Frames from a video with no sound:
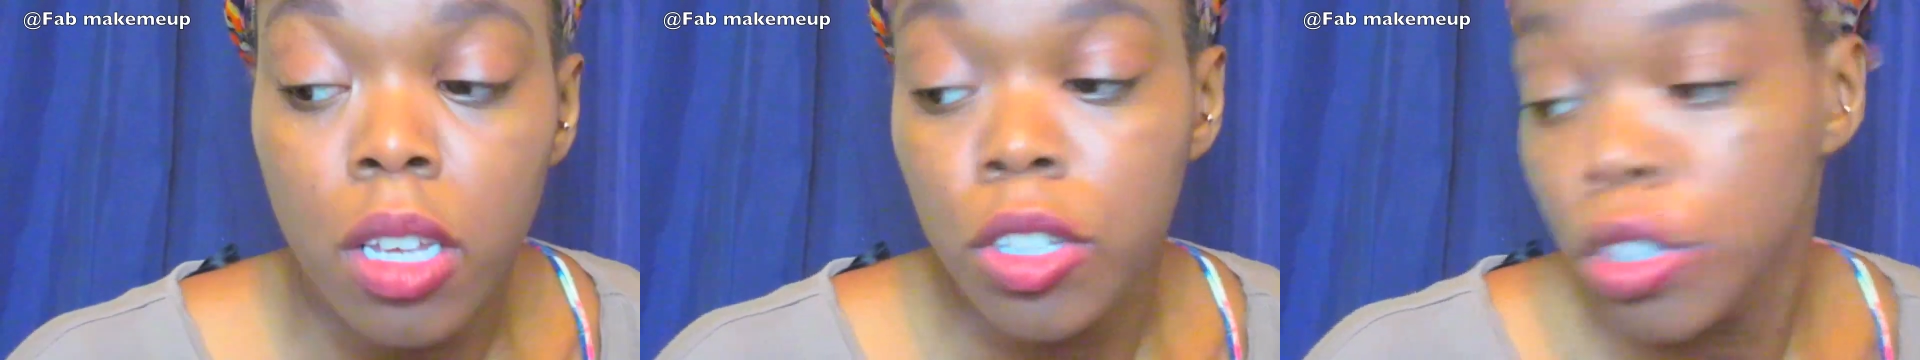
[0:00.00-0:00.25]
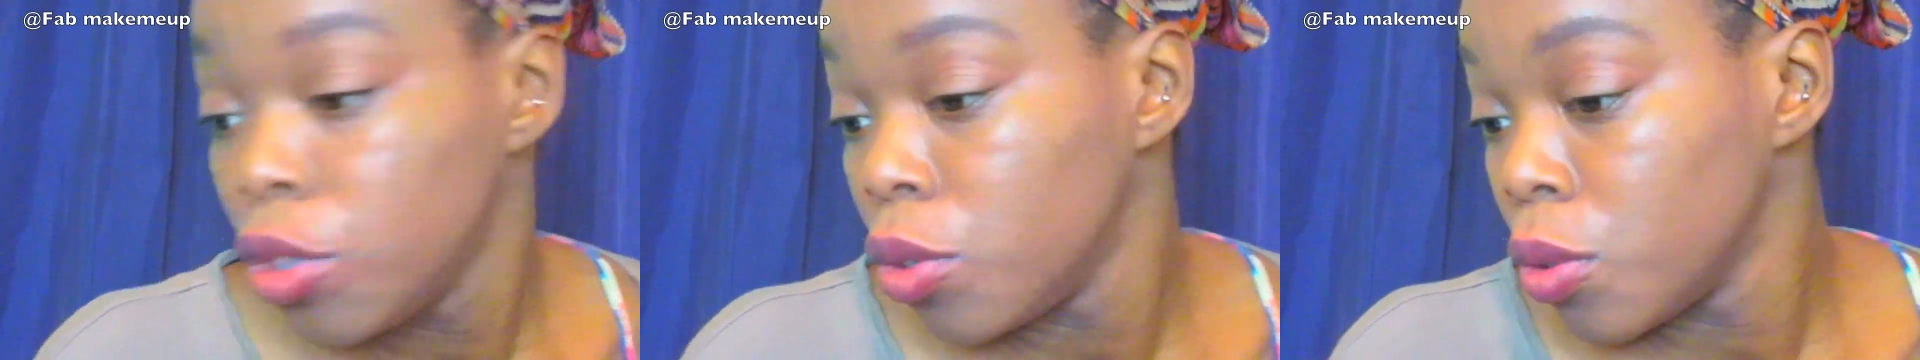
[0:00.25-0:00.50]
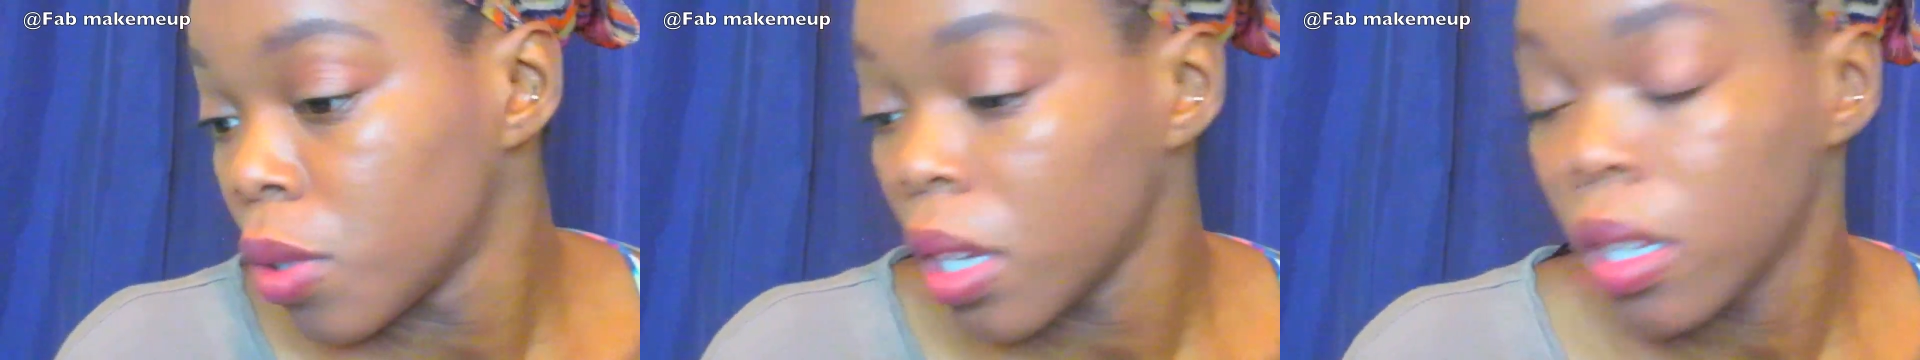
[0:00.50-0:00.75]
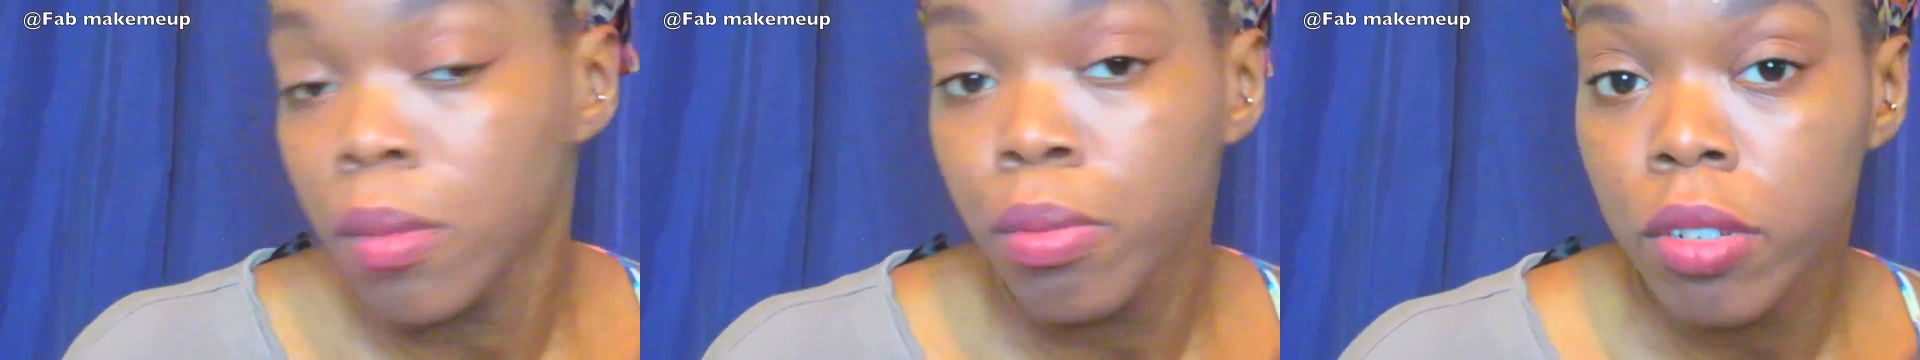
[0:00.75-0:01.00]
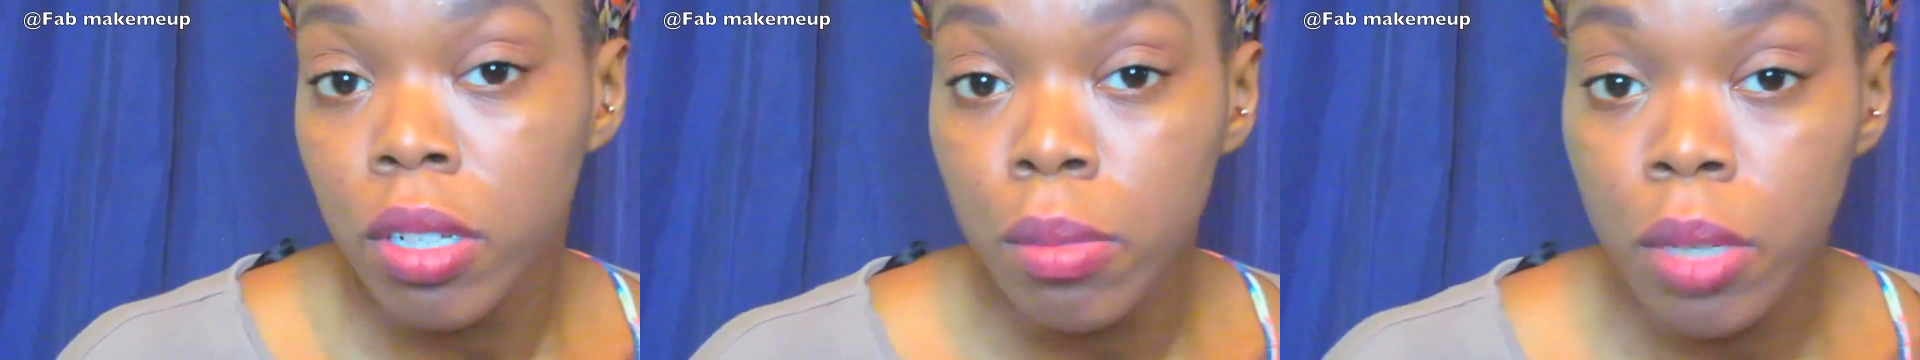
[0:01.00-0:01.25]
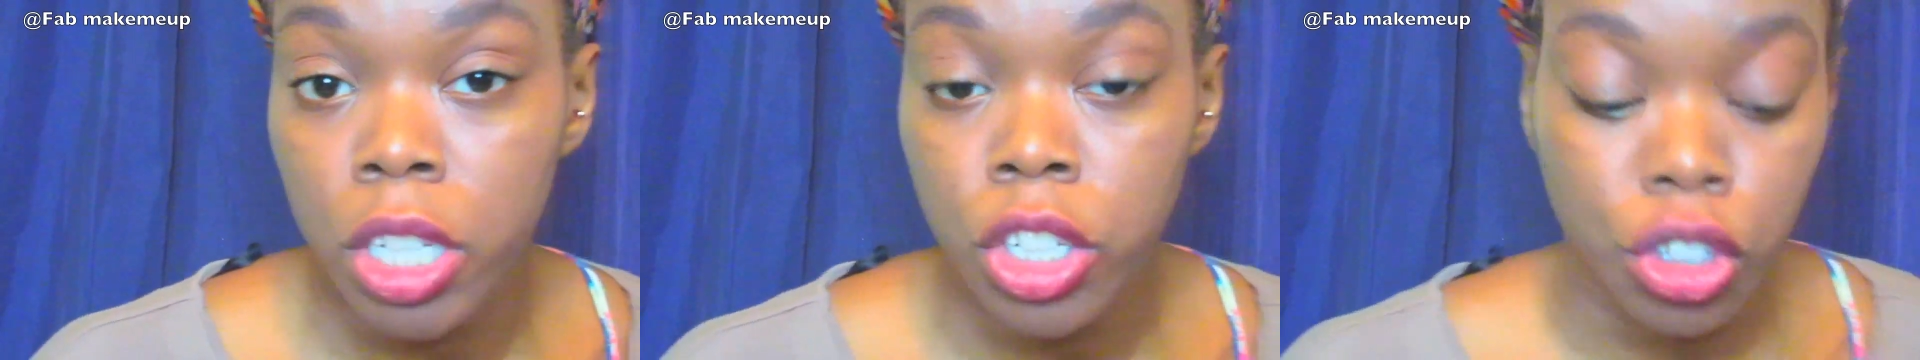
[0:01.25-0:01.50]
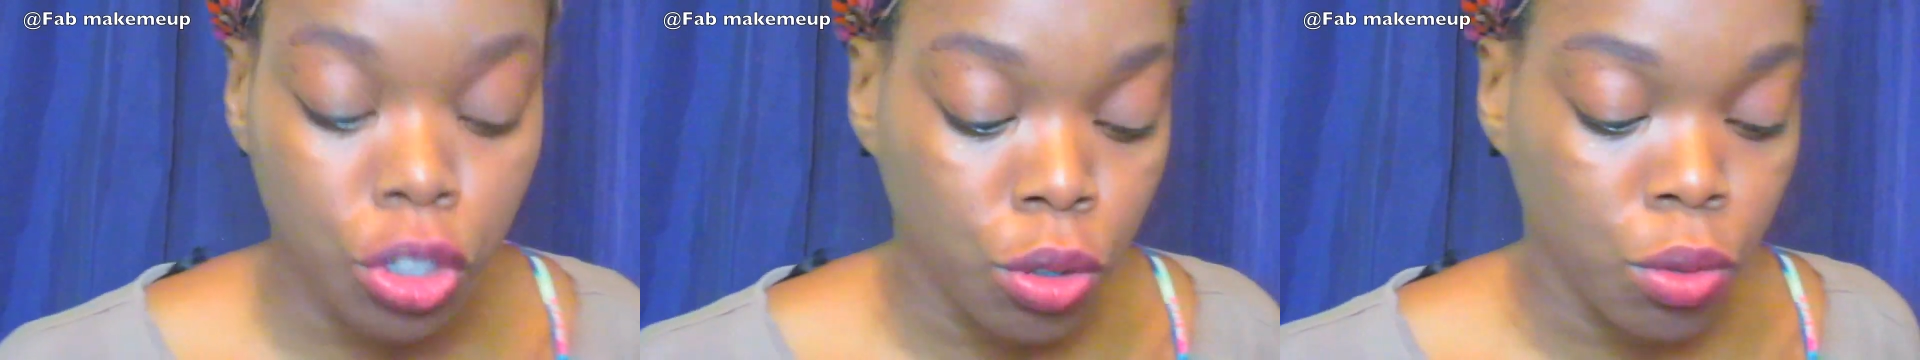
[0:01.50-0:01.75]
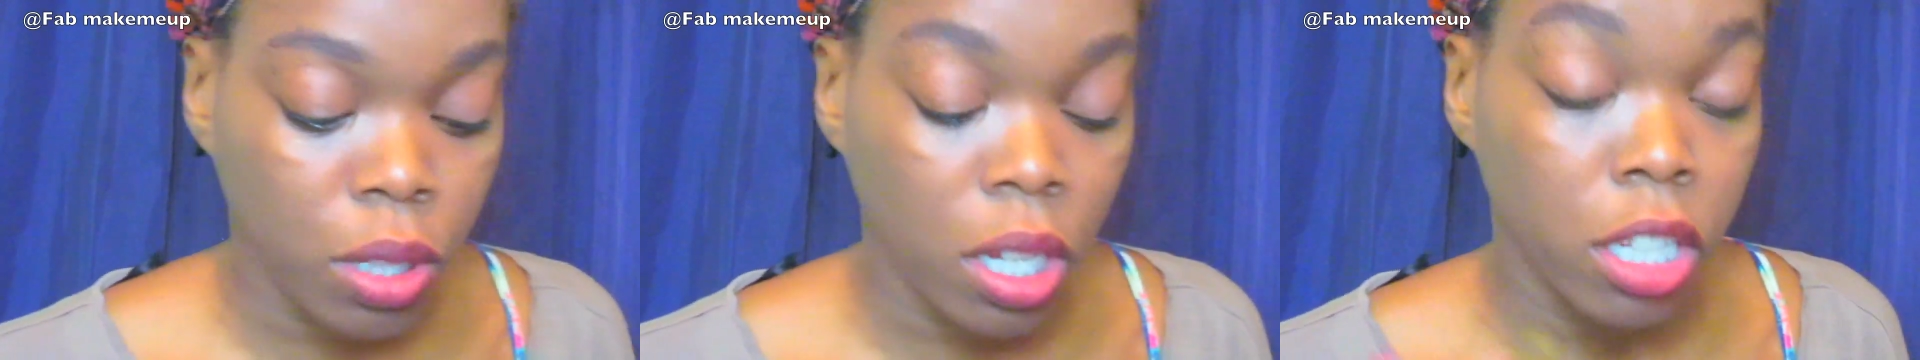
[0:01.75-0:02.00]
You can pretty much
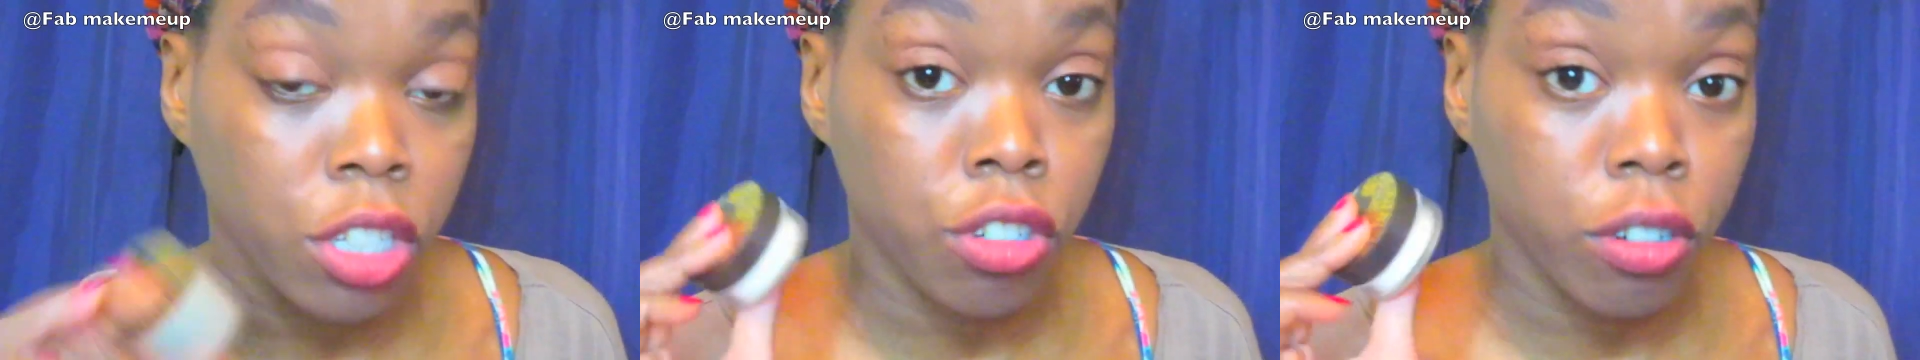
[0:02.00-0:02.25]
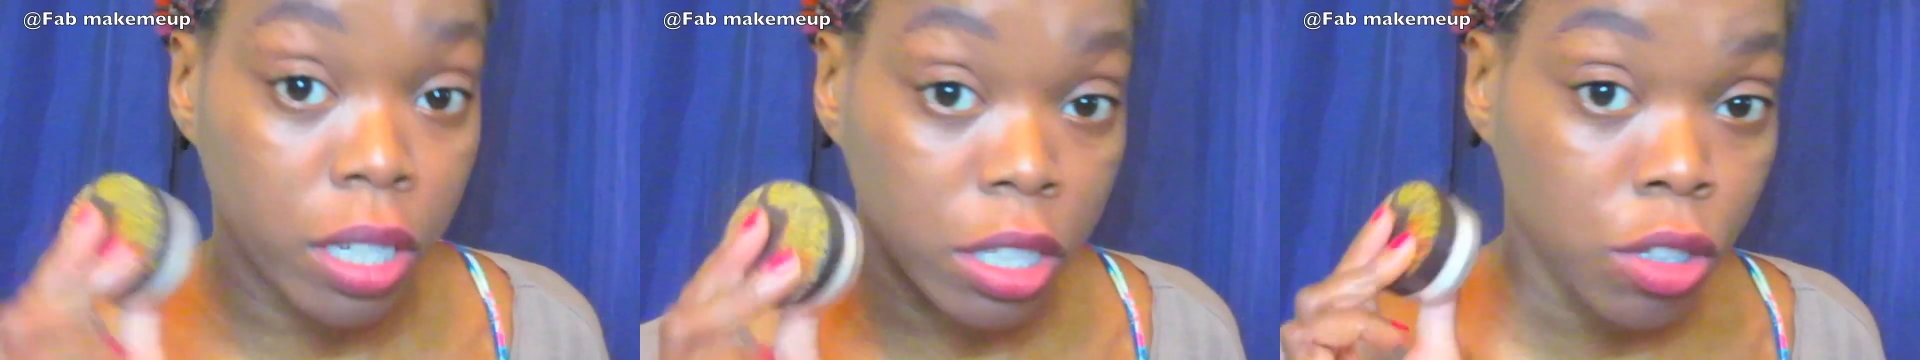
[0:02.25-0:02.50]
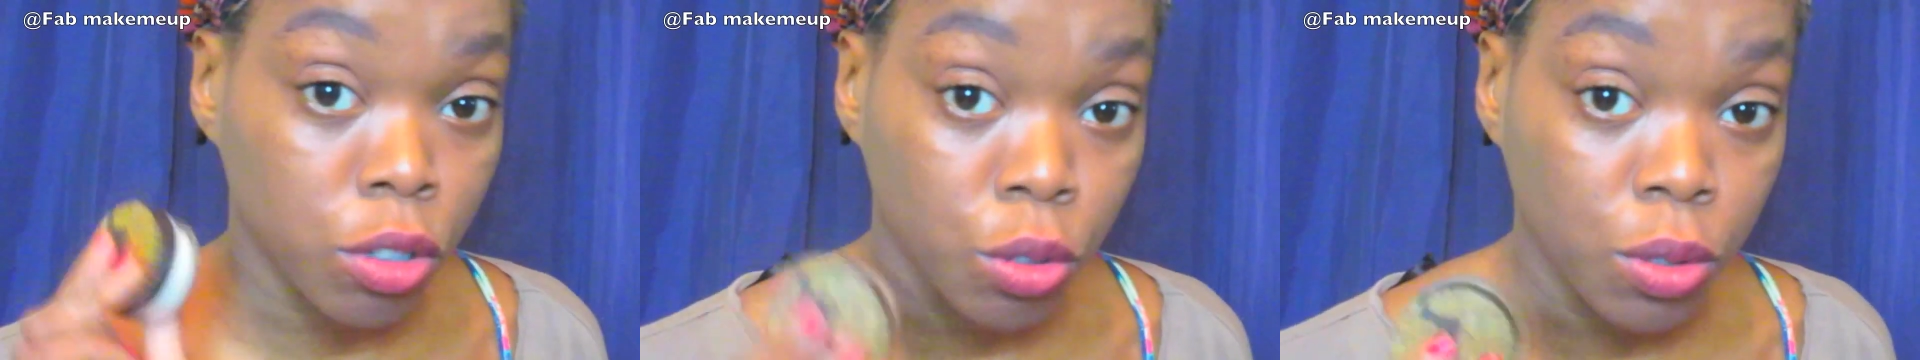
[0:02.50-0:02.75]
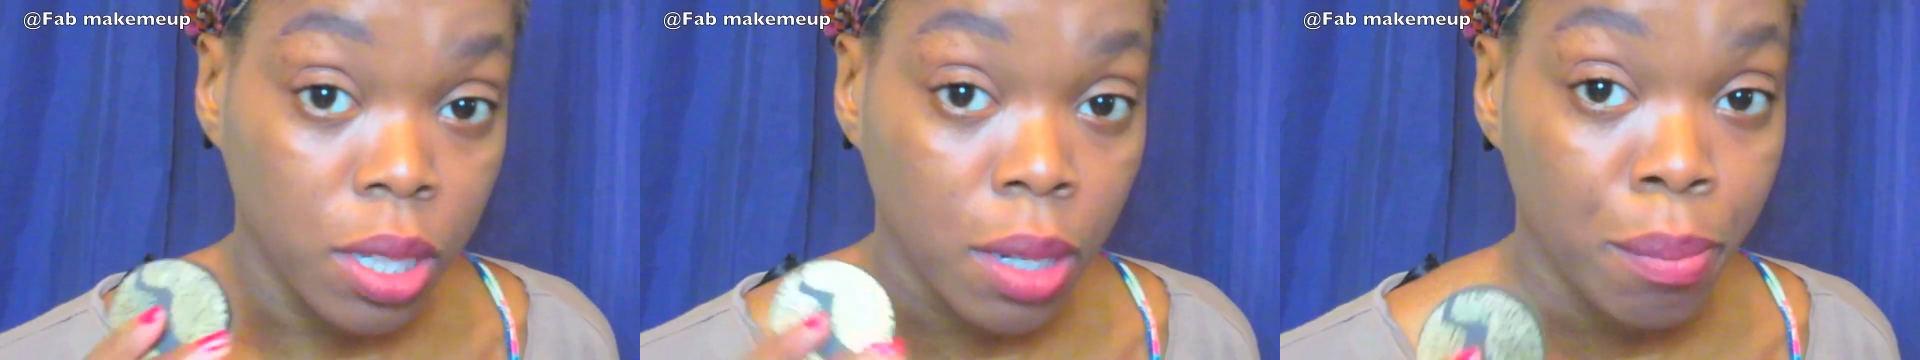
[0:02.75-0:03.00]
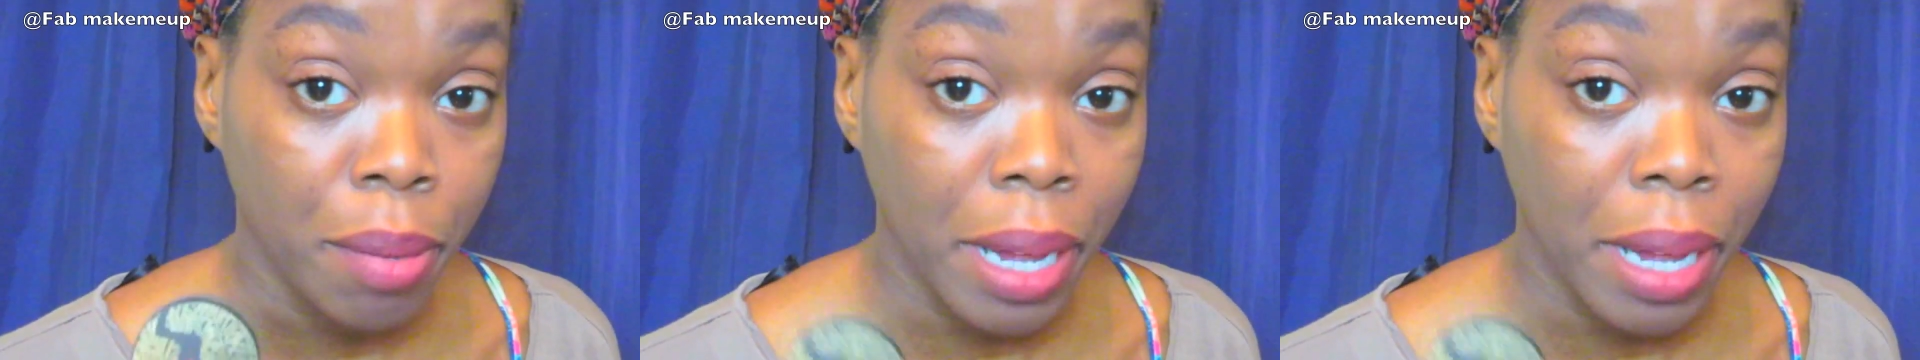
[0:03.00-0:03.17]
use a translucent